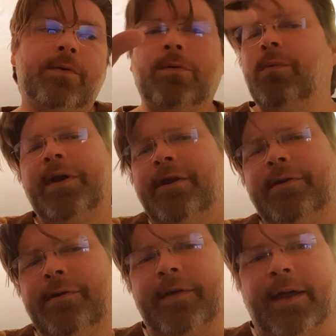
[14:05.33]
what do you
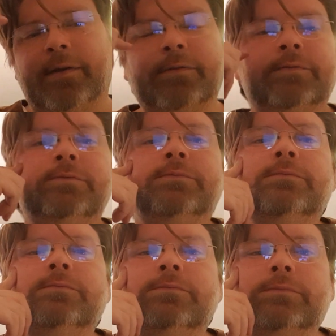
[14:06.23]
do then?
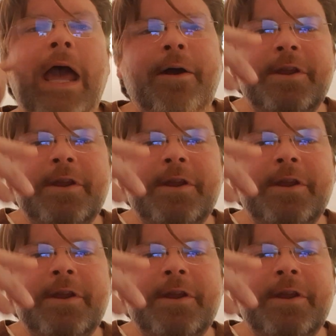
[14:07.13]
How